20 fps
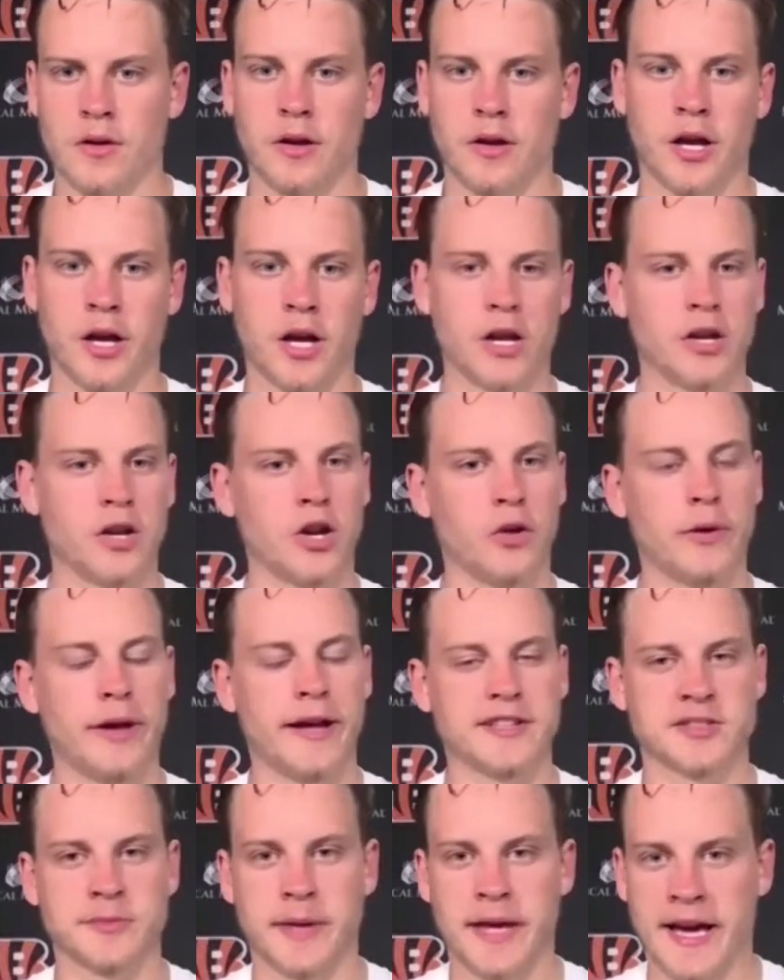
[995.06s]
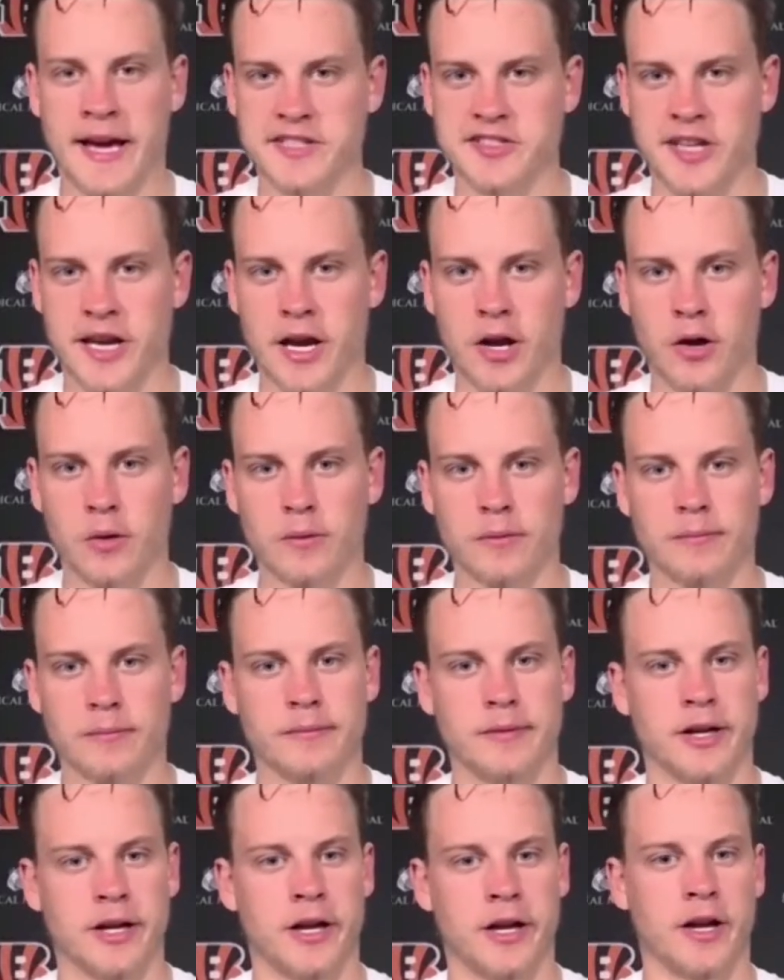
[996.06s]
You know, we had some guys out.
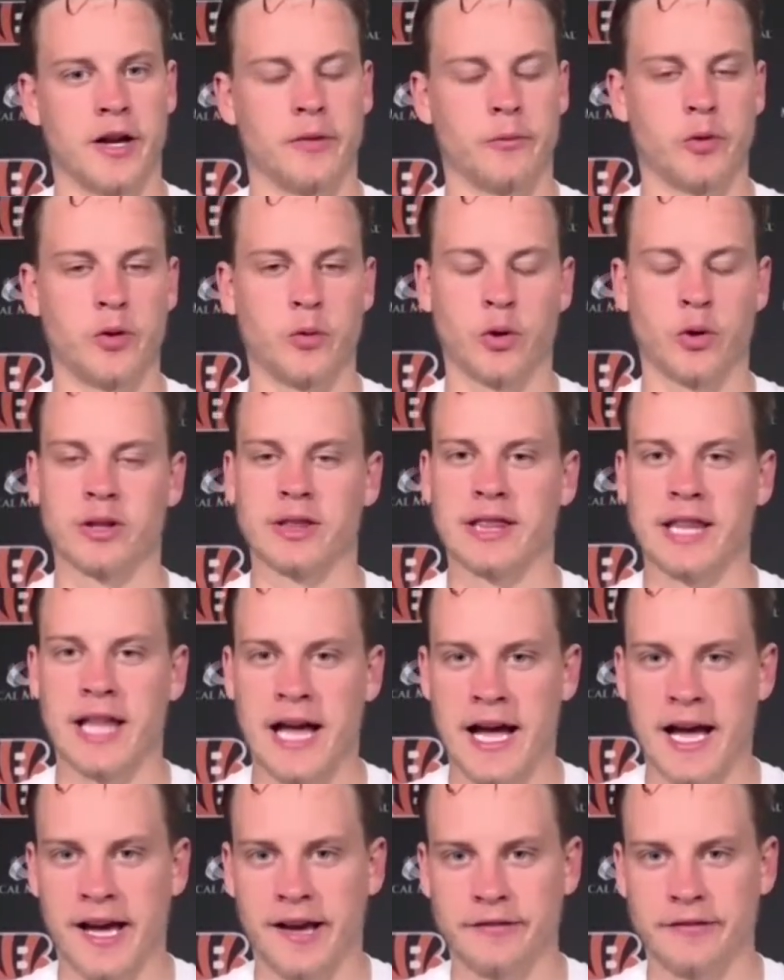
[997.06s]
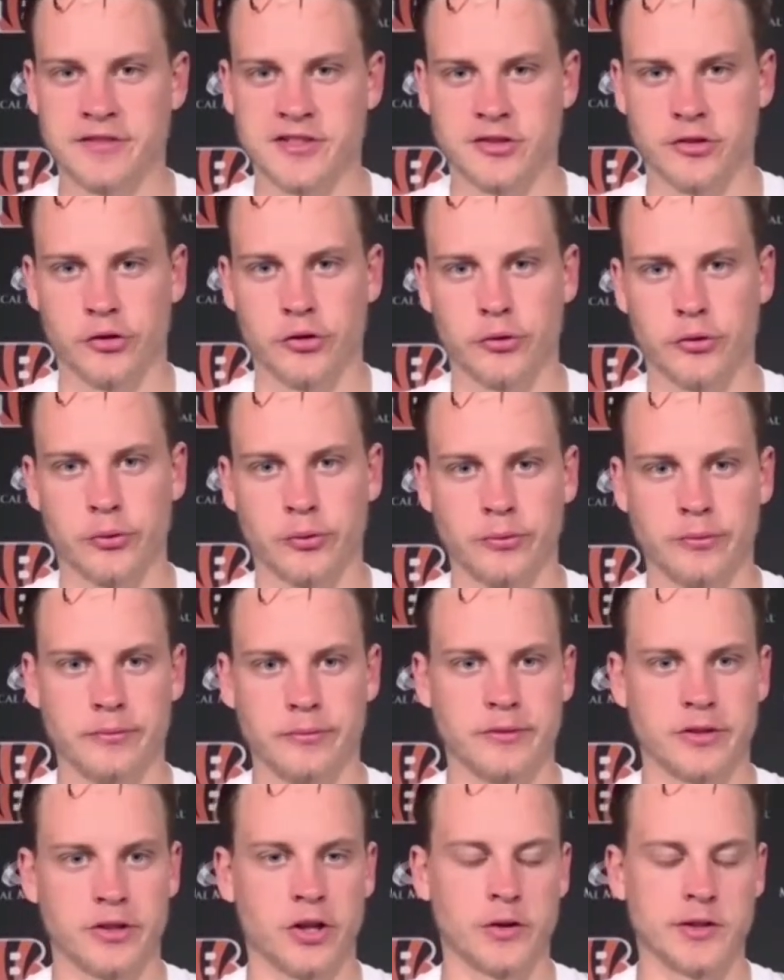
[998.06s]
We weren't live, so,
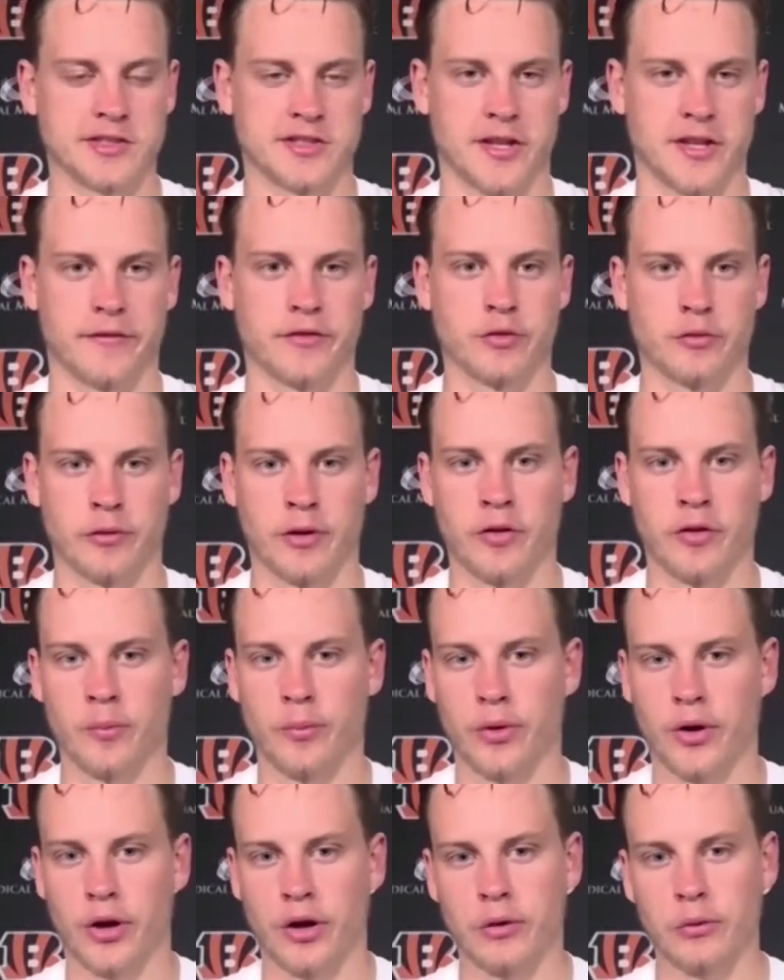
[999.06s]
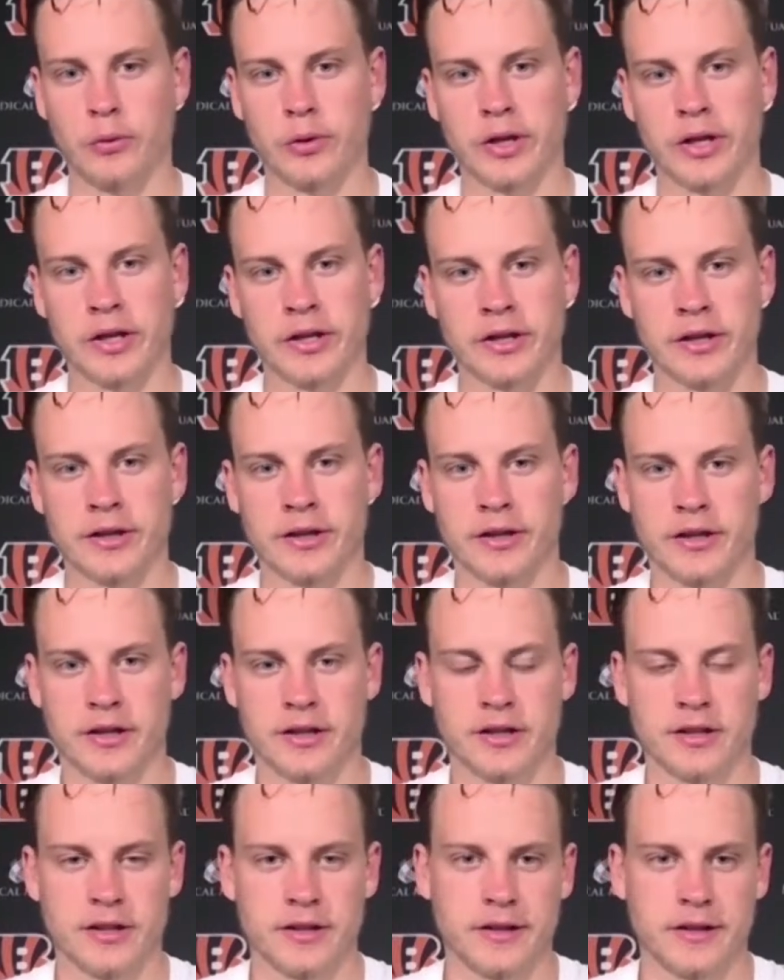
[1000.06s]
you know, it's tough to run the ball when
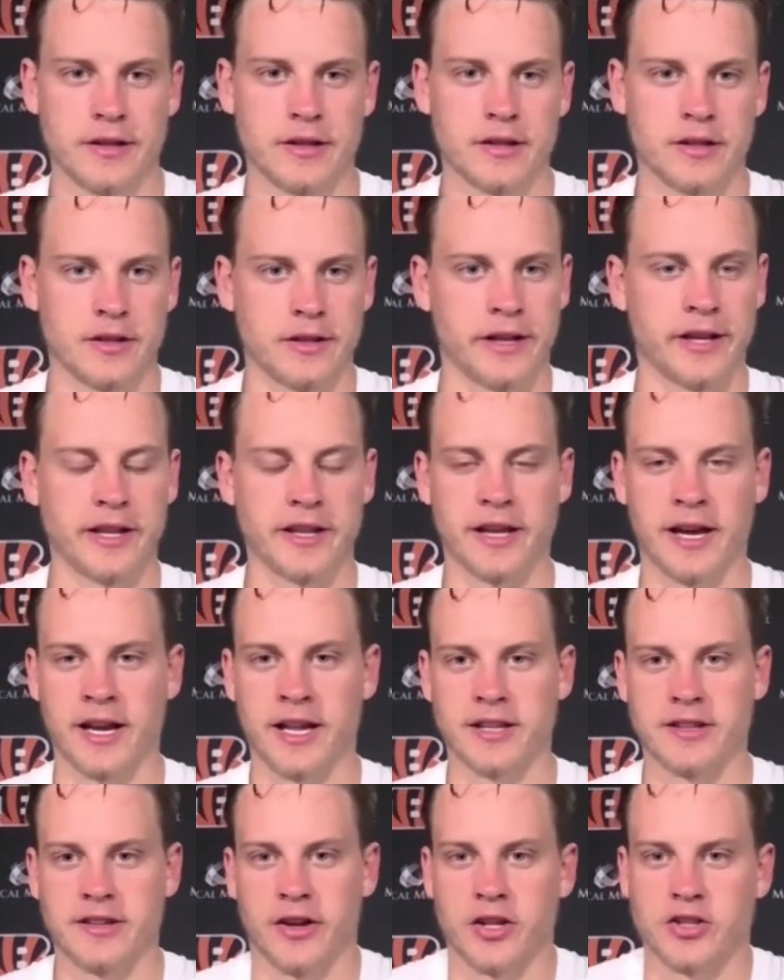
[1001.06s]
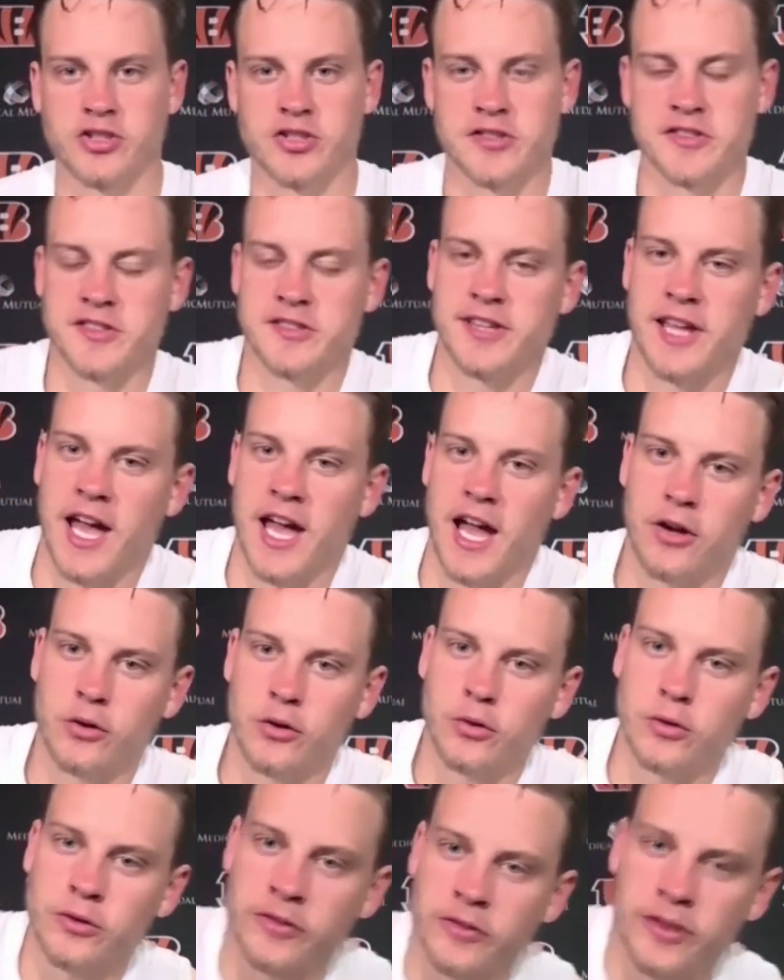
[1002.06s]
any kind of touch is a
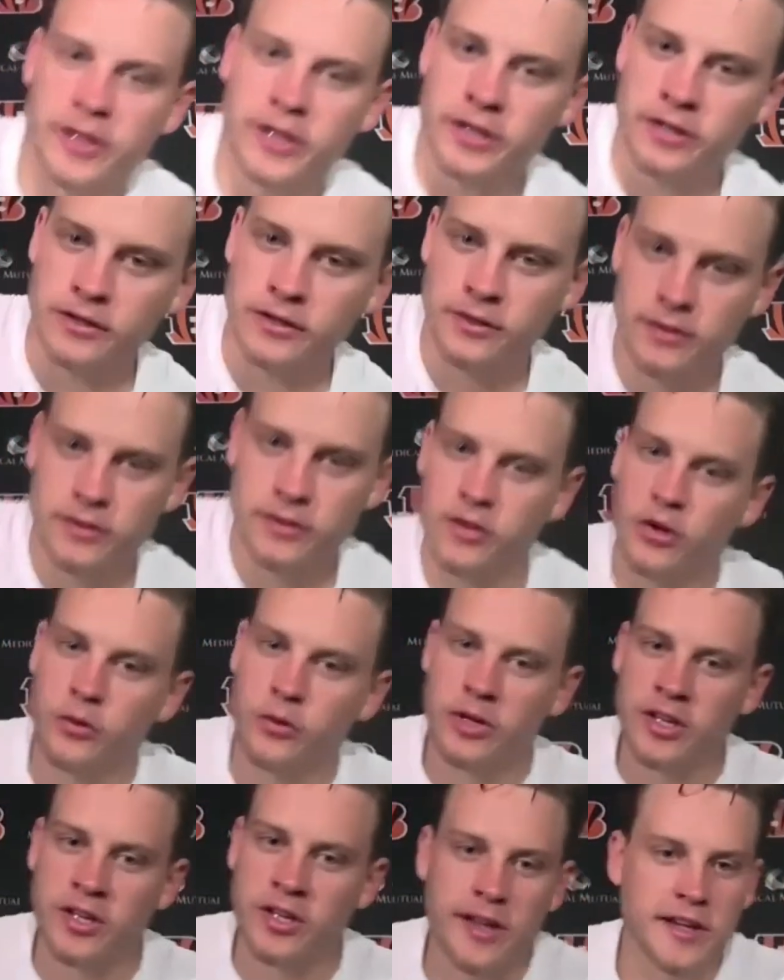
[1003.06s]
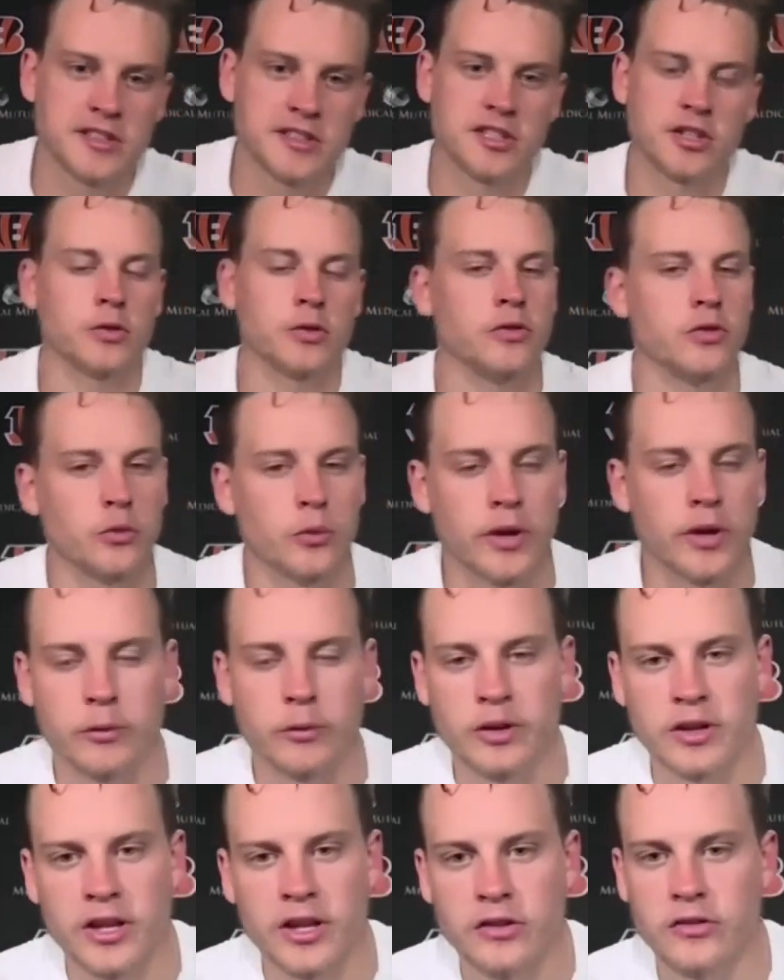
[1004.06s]
tackle. And then, you know, we didn't execute the way
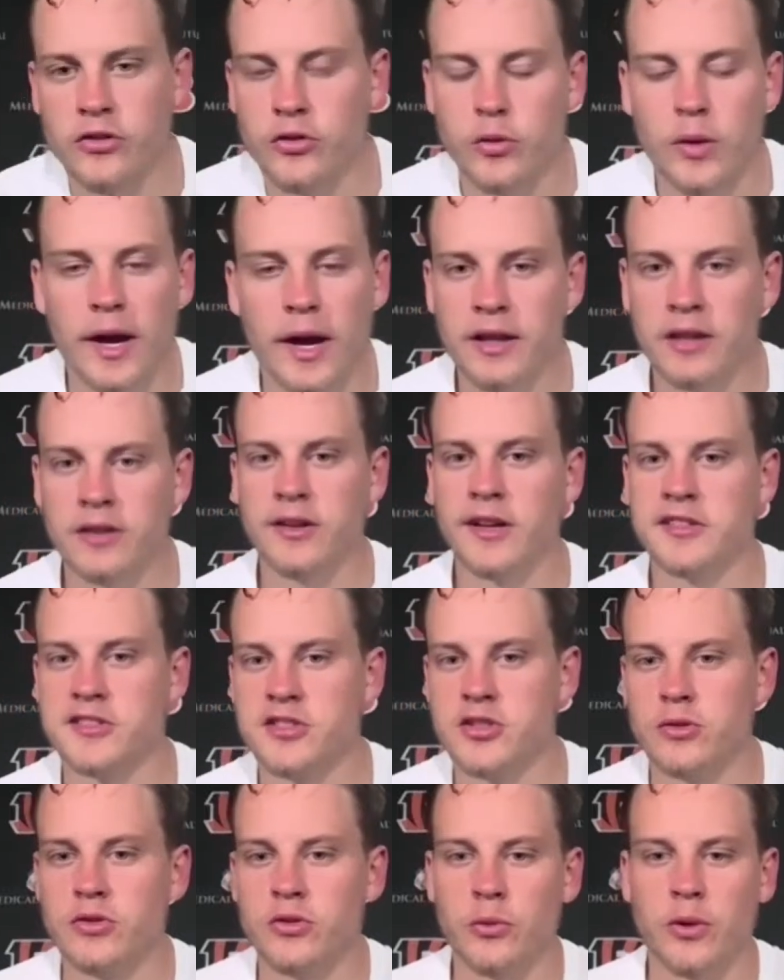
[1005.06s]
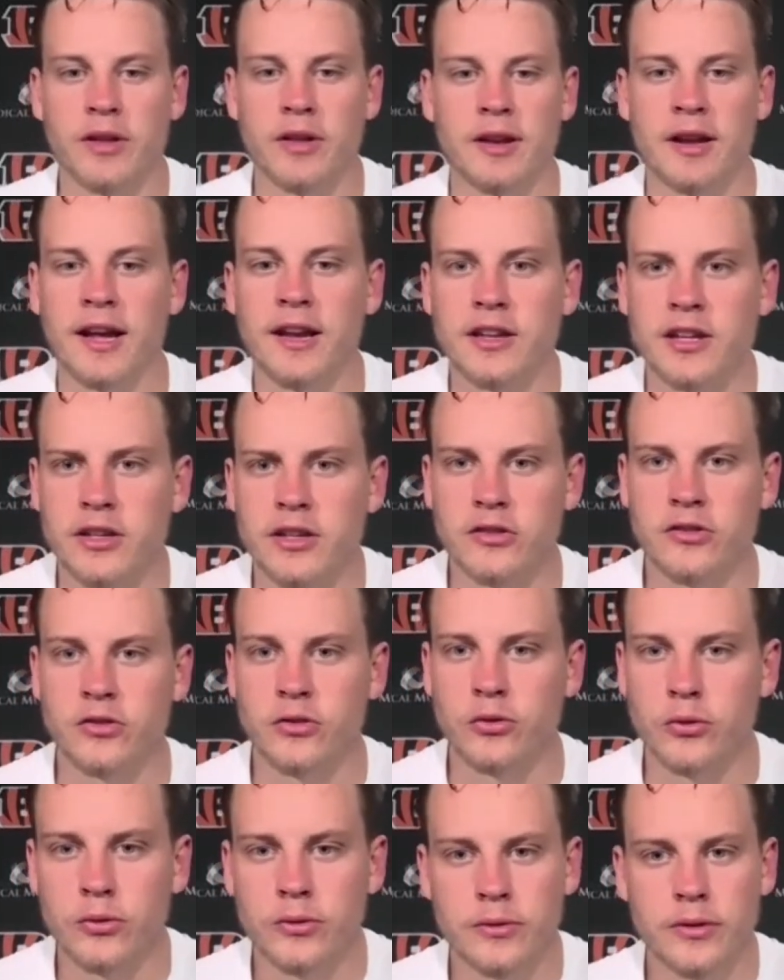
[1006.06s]
we needed to. I didn't execute the way that I needed
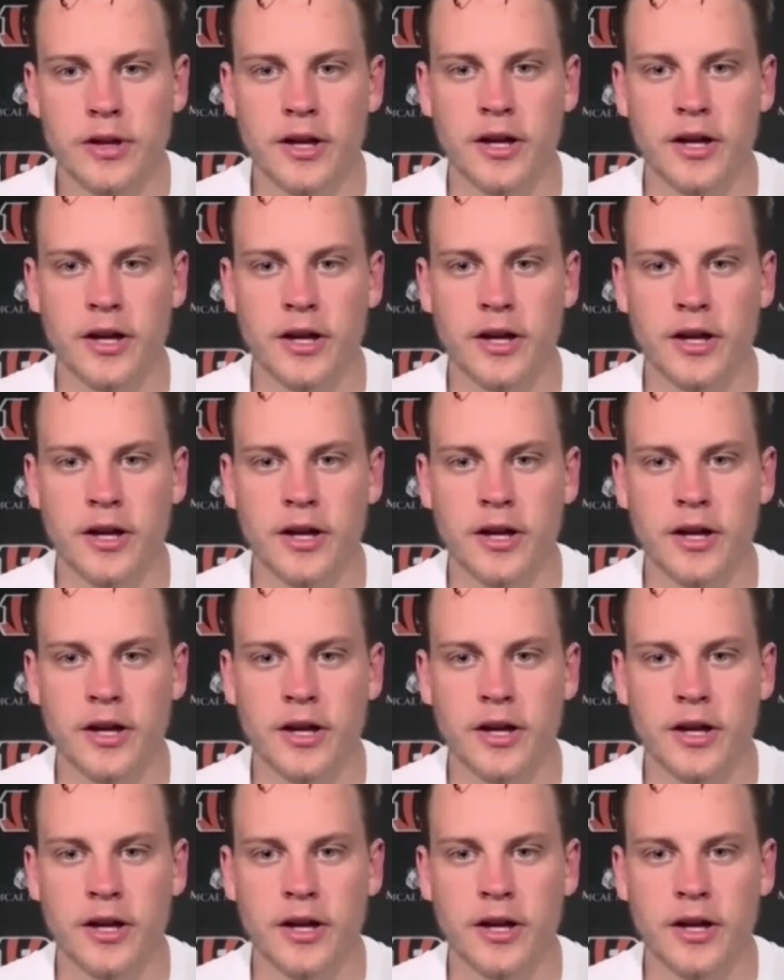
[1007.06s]
to.